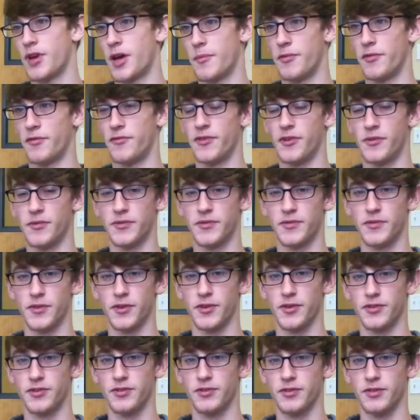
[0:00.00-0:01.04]
films
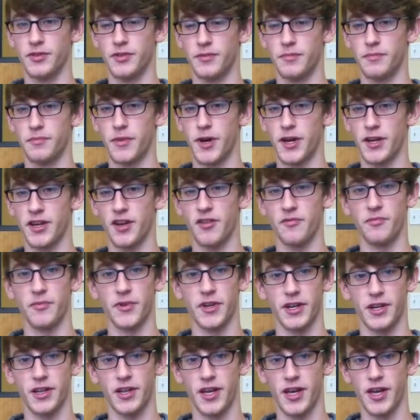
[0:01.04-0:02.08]
for my
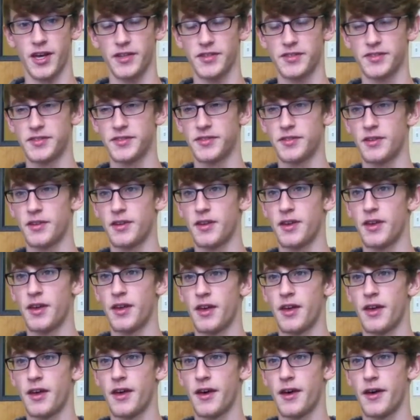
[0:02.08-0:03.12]
government class.
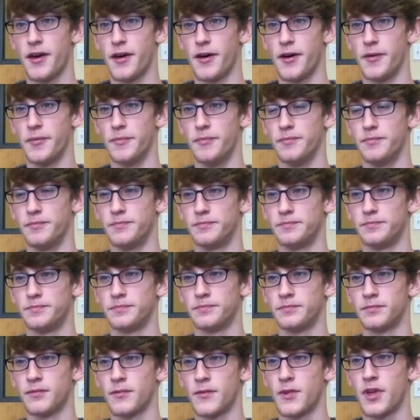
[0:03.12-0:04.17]

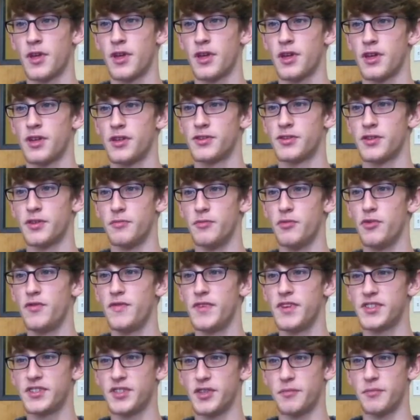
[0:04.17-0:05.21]
So
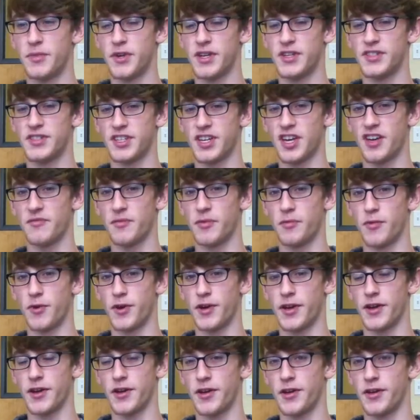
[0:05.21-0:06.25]
movies are the biggest thing I've been
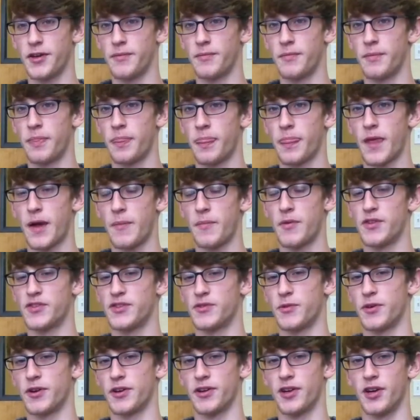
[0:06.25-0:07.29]
working on. I'm
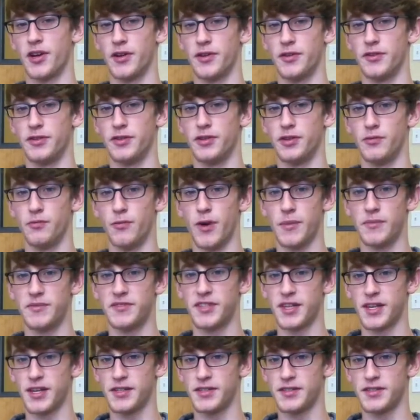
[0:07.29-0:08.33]
also working on
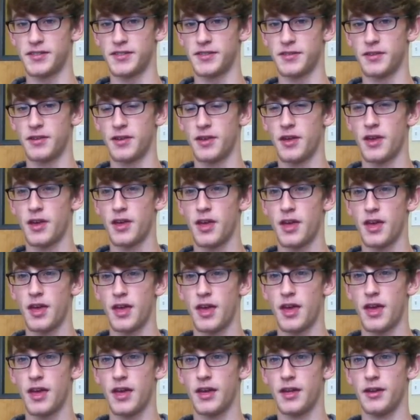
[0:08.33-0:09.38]
websites
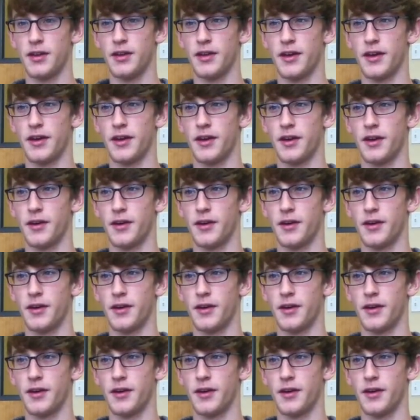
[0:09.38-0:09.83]
and